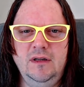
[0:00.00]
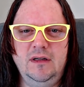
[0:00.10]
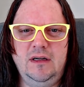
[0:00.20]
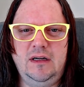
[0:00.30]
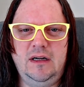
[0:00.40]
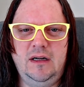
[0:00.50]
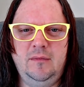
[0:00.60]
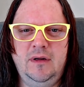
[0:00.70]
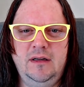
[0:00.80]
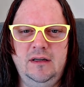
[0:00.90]

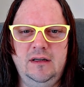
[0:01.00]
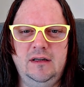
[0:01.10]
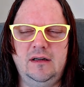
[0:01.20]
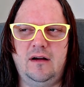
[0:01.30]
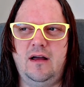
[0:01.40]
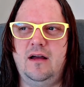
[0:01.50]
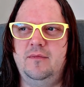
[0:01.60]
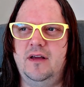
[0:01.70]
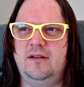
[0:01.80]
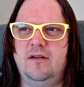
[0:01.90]
um, I hope
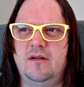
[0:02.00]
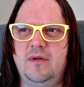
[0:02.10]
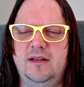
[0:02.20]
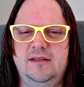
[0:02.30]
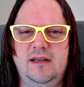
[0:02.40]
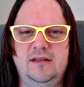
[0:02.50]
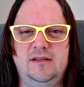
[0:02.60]
that kind of makes sense.